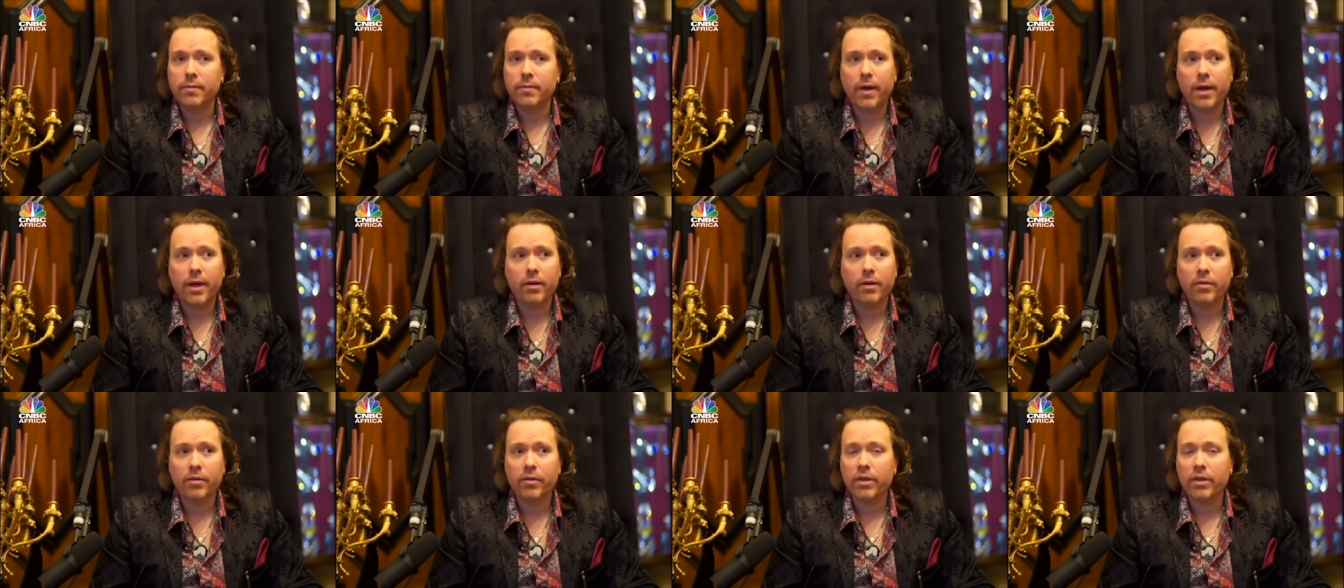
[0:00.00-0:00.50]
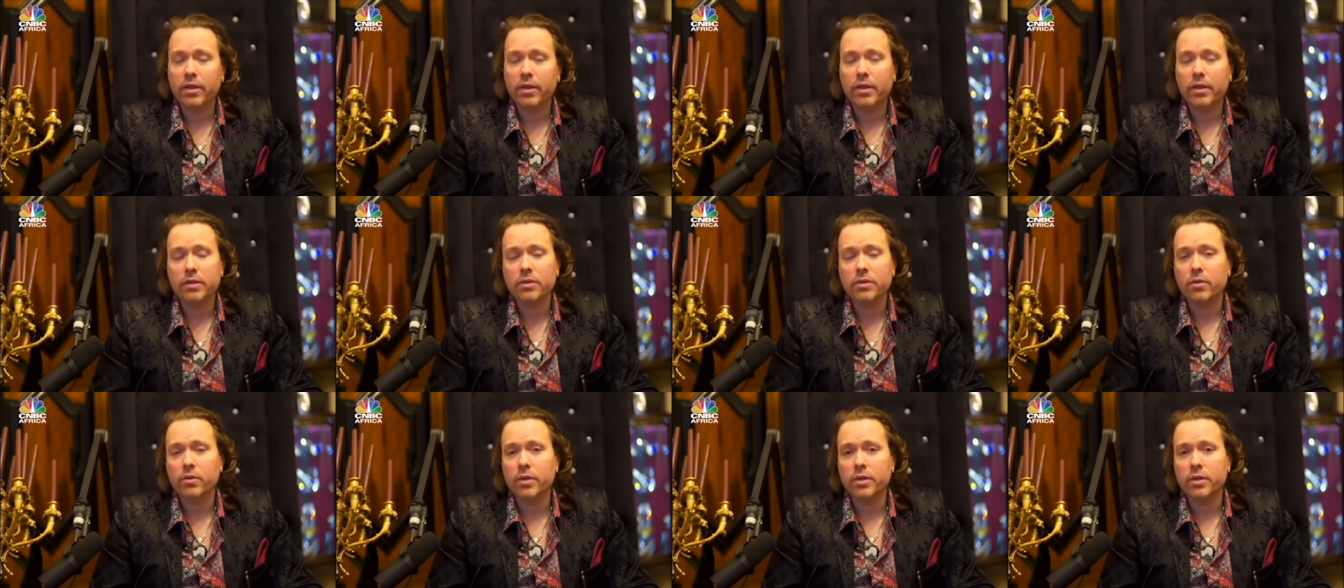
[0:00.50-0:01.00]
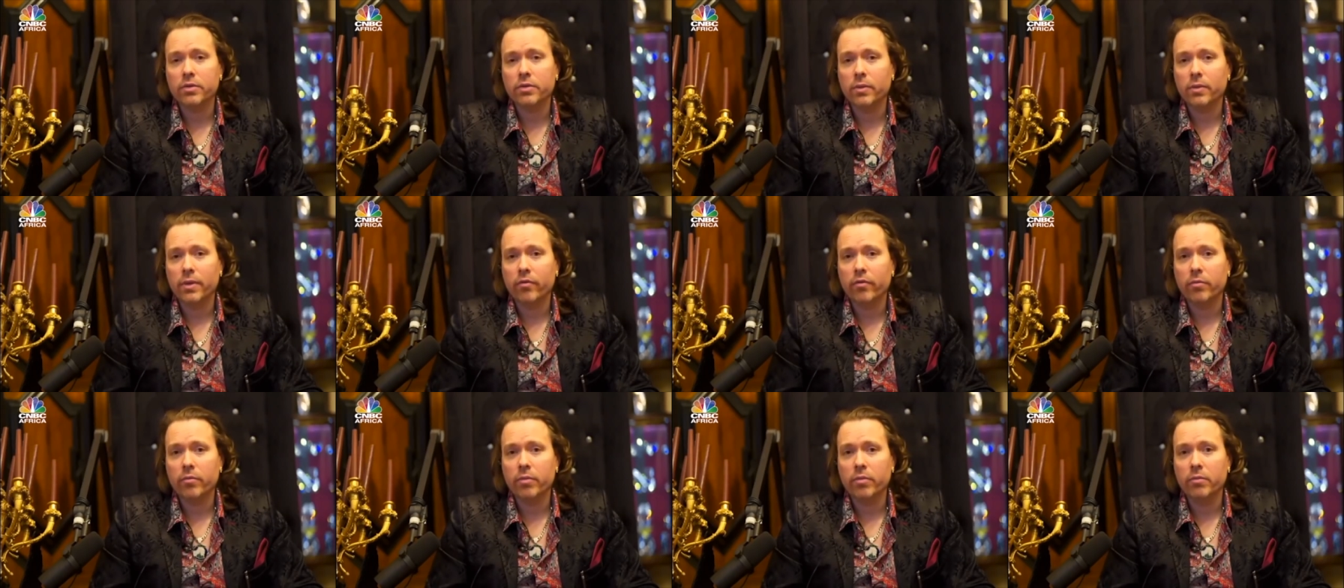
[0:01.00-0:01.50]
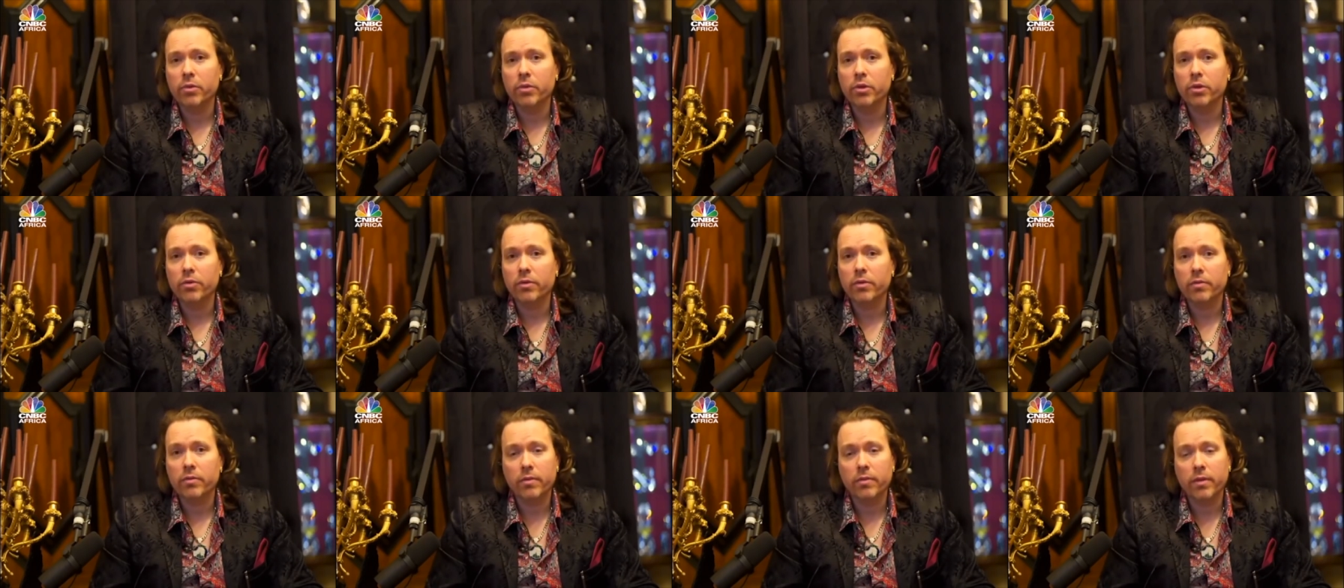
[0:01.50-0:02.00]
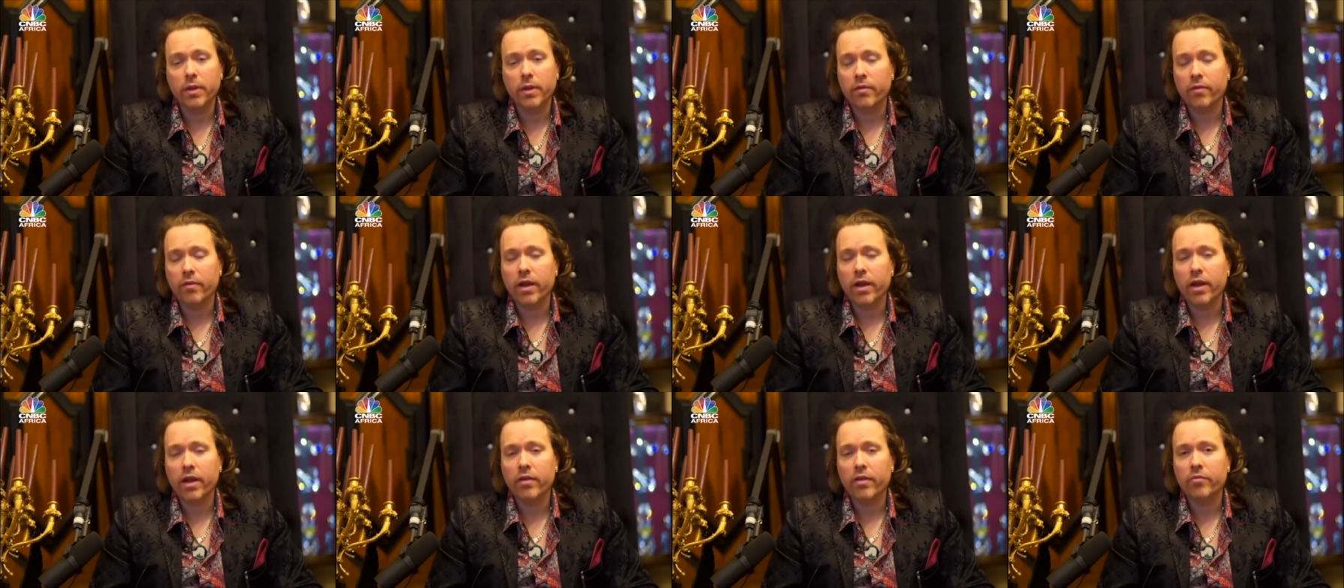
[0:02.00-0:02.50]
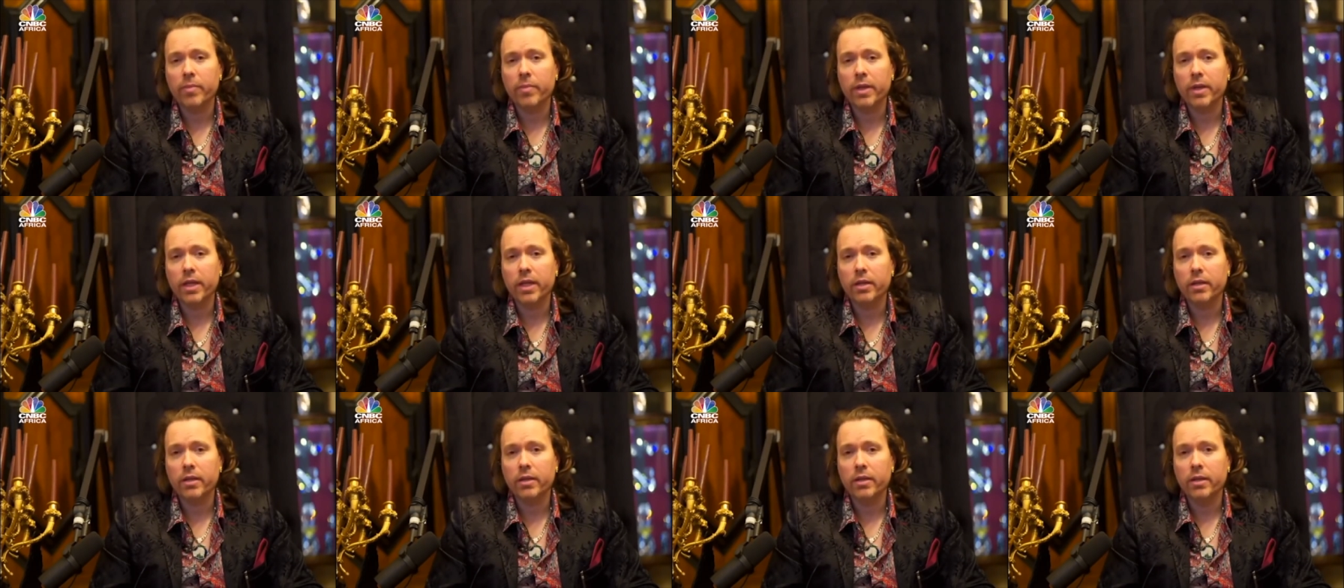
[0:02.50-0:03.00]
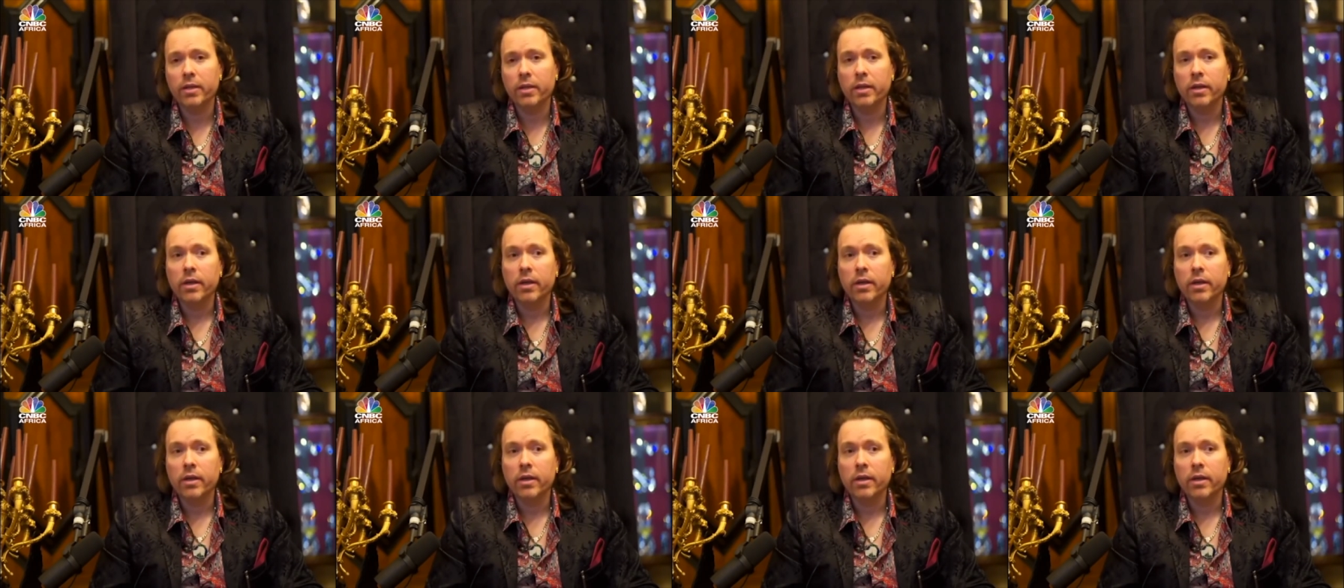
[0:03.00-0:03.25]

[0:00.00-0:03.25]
I don't think his coins will ever be moved. They never have been.